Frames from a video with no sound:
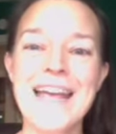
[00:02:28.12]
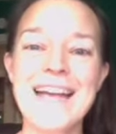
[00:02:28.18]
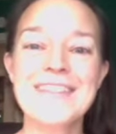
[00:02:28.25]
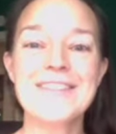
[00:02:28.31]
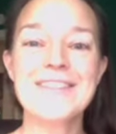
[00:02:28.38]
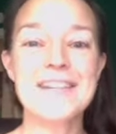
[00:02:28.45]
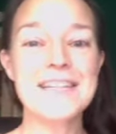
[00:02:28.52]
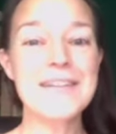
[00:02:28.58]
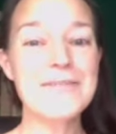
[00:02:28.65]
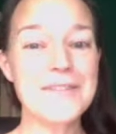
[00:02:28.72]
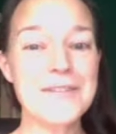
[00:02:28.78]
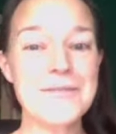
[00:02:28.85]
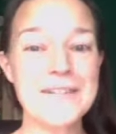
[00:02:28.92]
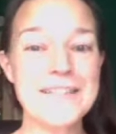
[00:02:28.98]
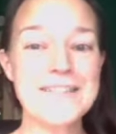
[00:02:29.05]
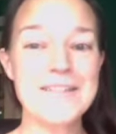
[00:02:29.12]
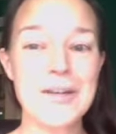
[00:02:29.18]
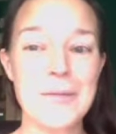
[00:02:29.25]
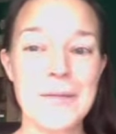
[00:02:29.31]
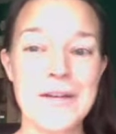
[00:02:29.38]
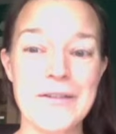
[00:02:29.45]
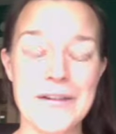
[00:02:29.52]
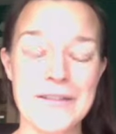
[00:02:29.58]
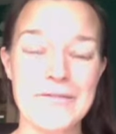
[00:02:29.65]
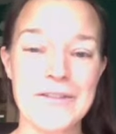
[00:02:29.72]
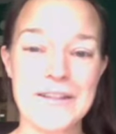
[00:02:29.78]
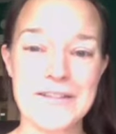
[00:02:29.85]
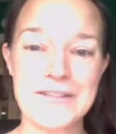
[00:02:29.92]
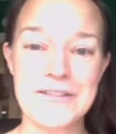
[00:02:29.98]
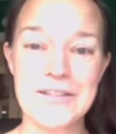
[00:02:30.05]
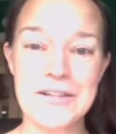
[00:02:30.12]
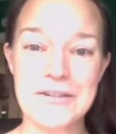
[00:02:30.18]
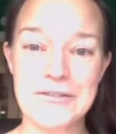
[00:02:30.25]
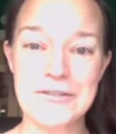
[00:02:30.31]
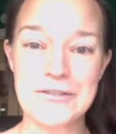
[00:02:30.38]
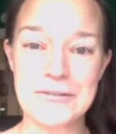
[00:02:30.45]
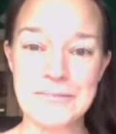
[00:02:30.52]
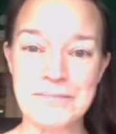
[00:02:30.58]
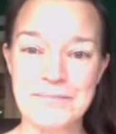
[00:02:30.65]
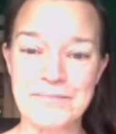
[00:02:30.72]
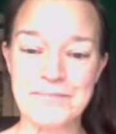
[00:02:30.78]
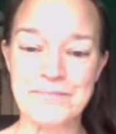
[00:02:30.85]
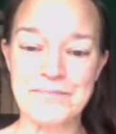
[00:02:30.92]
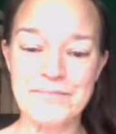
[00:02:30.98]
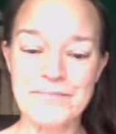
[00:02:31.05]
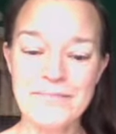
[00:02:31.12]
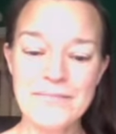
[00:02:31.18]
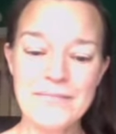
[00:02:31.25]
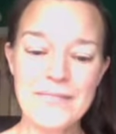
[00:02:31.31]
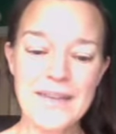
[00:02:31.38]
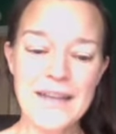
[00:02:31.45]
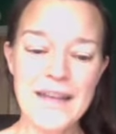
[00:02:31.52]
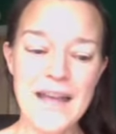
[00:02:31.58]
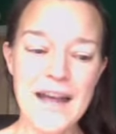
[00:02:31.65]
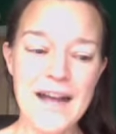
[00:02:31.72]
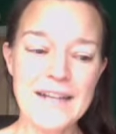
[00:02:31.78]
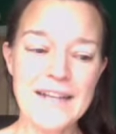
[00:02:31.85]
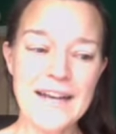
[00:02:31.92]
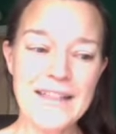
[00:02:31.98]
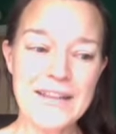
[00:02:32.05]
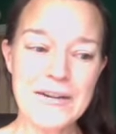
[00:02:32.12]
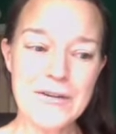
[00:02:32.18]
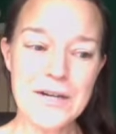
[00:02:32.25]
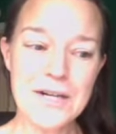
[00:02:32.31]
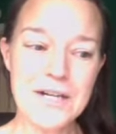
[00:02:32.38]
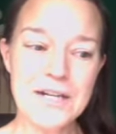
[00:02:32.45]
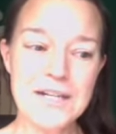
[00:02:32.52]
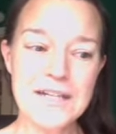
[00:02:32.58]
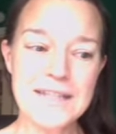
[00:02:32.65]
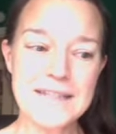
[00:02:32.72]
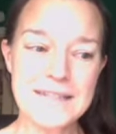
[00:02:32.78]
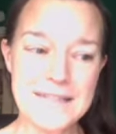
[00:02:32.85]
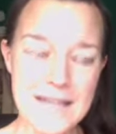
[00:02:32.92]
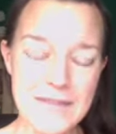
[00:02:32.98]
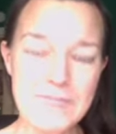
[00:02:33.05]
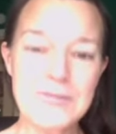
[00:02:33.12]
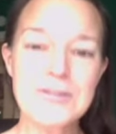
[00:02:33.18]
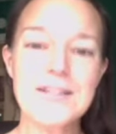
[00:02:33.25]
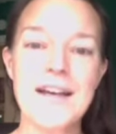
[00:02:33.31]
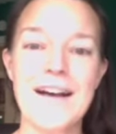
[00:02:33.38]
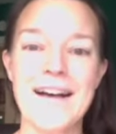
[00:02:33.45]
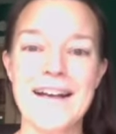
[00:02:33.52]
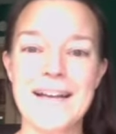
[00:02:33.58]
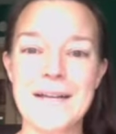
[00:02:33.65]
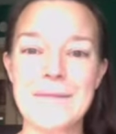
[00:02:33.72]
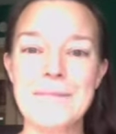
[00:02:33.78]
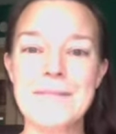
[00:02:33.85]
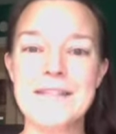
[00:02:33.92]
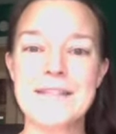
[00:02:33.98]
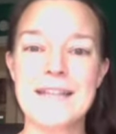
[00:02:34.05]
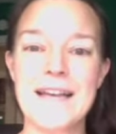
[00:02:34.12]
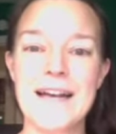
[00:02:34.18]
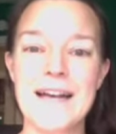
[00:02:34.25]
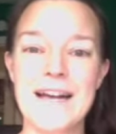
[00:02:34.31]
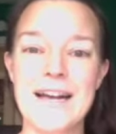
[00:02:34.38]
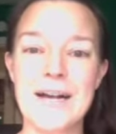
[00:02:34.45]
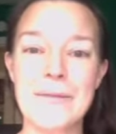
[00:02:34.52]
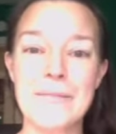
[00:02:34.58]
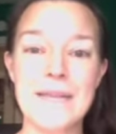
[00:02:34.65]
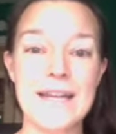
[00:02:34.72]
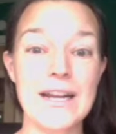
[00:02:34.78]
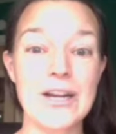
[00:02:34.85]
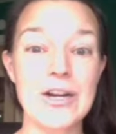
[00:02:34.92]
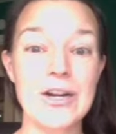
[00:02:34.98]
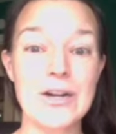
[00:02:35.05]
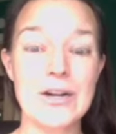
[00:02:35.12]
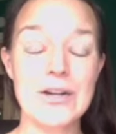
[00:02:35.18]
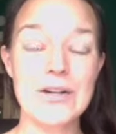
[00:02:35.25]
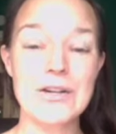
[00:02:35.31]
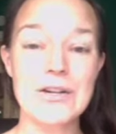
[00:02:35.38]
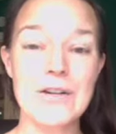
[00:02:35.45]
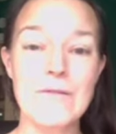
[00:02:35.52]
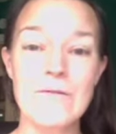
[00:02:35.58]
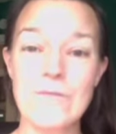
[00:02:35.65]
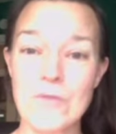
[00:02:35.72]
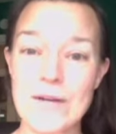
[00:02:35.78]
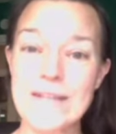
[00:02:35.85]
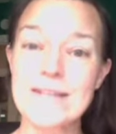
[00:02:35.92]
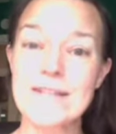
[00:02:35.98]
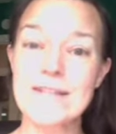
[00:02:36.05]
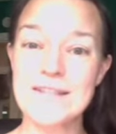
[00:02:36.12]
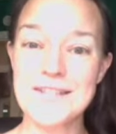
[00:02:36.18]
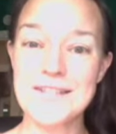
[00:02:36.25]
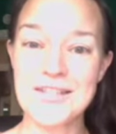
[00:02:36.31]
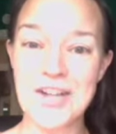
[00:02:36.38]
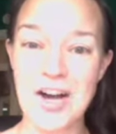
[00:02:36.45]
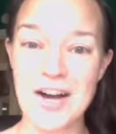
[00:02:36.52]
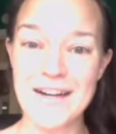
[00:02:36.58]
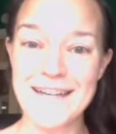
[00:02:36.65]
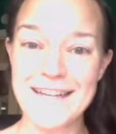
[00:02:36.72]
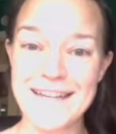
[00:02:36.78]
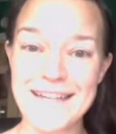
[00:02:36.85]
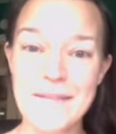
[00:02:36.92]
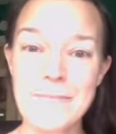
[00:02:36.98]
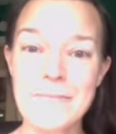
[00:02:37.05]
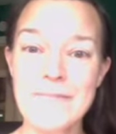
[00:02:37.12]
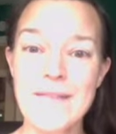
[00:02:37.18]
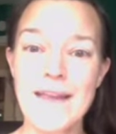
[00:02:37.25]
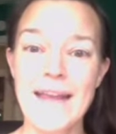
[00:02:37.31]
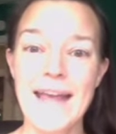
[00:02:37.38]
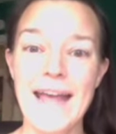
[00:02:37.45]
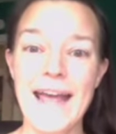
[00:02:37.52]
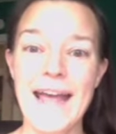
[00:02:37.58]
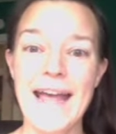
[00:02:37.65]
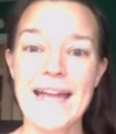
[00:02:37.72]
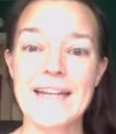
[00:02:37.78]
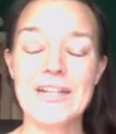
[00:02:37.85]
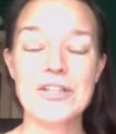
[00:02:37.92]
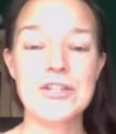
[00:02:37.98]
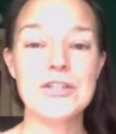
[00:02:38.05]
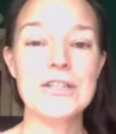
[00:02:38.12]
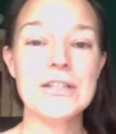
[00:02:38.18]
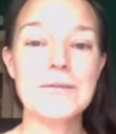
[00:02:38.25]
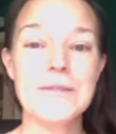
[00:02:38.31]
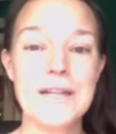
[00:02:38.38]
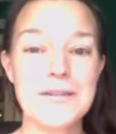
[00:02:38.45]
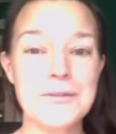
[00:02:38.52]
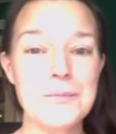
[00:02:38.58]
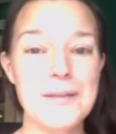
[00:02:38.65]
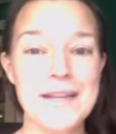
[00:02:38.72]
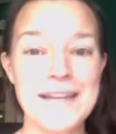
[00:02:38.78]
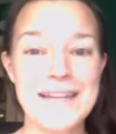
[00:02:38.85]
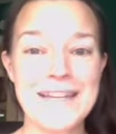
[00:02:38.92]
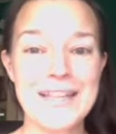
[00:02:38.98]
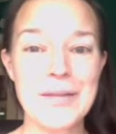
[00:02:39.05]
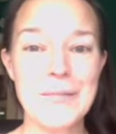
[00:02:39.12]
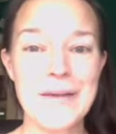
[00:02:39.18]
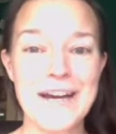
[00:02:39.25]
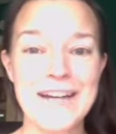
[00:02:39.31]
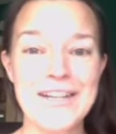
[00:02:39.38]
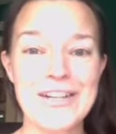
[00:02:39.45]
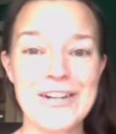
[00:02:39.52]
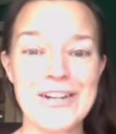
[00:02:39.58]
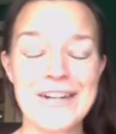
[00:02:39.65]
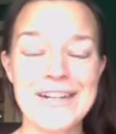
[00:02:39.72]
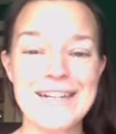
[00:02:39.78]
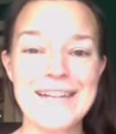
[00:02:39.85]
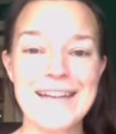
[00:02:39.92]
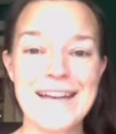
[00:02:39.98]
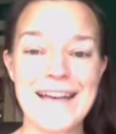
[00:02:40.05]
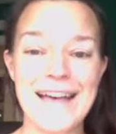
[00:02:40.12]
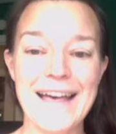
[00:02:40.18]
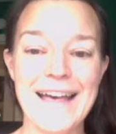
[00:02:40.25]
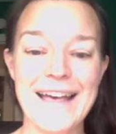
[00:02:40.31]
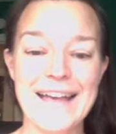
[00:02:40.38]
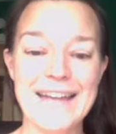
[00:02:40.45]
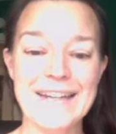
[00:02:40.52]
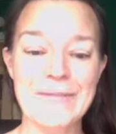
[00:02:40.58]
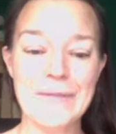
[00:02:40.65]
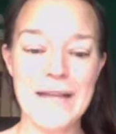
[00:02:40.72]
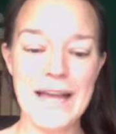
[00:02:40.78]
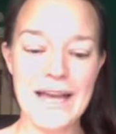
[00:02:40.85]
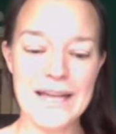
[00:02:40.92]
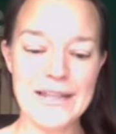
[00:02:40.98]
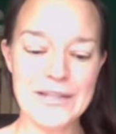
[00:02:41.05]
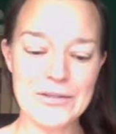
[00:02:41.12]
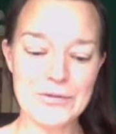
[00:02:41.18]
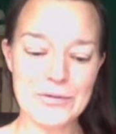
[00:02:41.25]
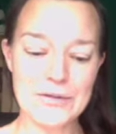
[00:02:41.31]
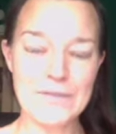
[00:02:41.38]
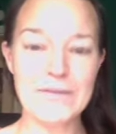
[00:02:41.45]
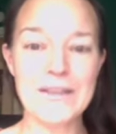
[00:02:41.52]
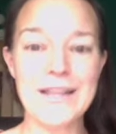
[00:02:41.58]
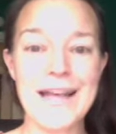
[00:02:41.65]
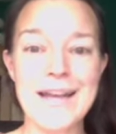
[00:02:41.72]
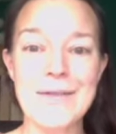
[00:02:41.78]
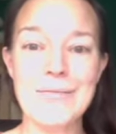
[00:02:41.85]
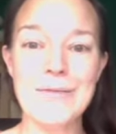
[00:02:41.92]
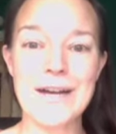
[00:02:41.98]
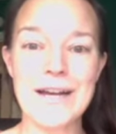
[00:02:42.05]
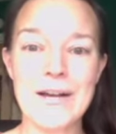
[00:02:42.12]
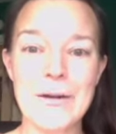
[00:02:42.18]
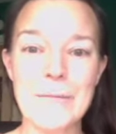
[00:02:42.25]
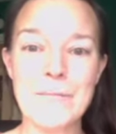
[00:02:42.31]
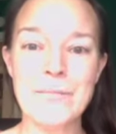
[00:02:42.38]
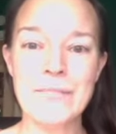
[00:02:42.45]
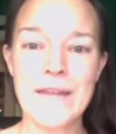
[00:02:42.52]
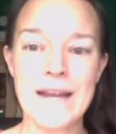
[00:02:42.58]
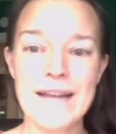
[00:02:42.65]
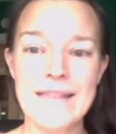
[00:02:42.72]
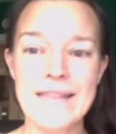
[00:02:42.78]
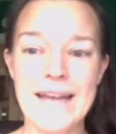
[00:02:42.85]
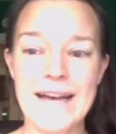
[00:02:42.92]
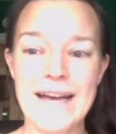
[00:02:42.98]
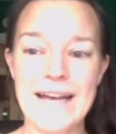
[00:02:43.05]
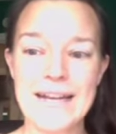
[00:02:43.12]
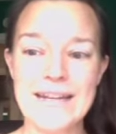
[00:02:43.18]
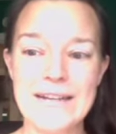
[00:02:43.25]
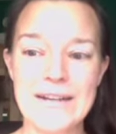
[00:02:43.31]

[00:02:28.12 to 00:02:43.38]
so I definitely once saw my grandfather's ghost. Now, there were several times um, that I heard voices talking. And it's usually when I was playing in the backyard and we had this sort of light well that